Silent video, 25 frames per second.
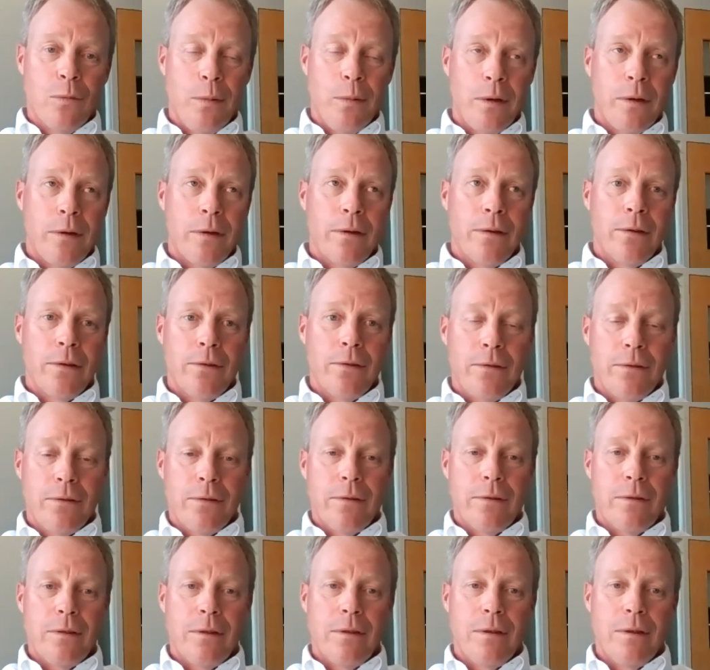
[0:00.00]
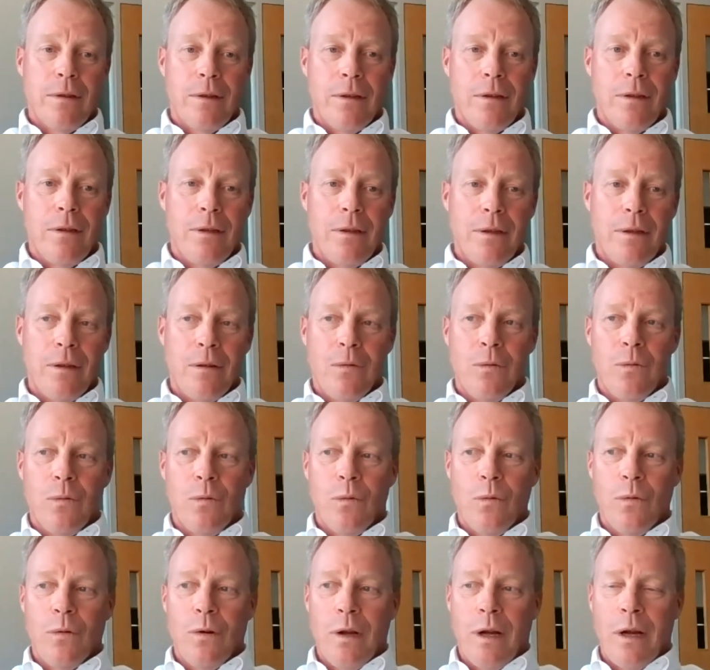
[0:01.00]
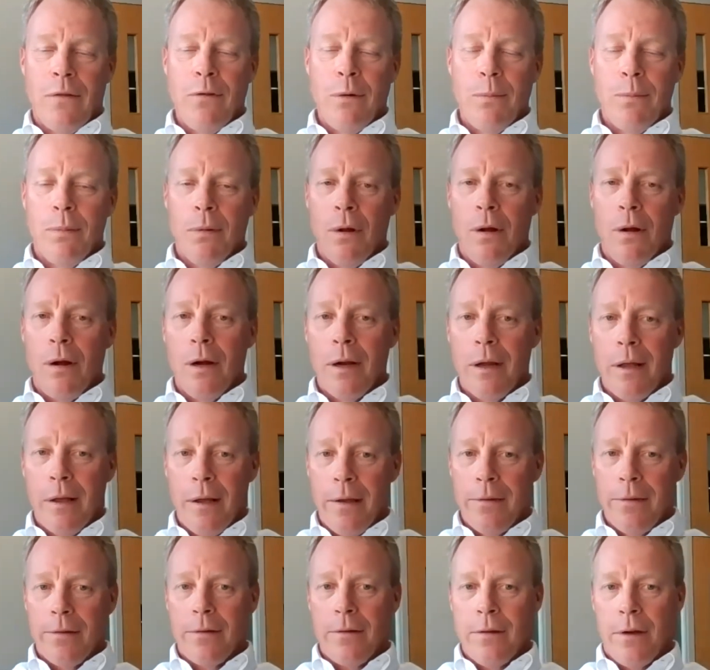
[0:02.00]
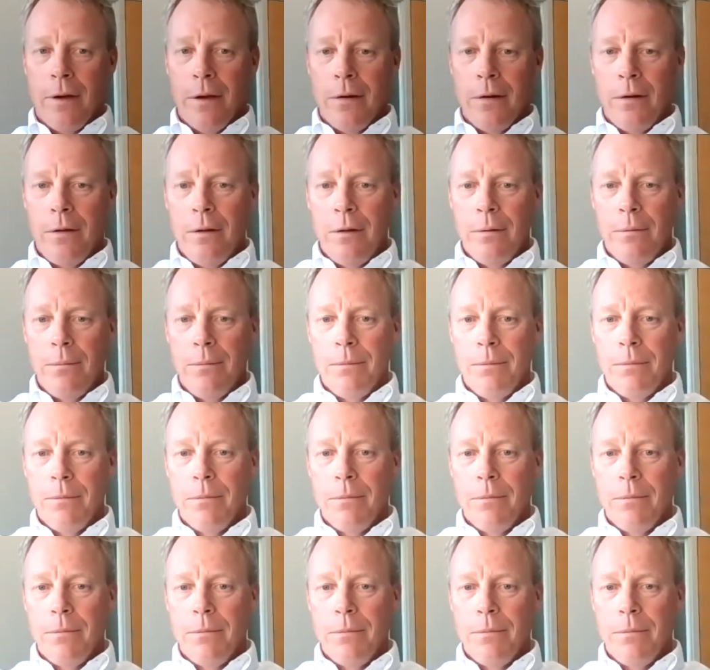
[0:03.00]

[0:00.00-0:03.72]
because every blog has a title,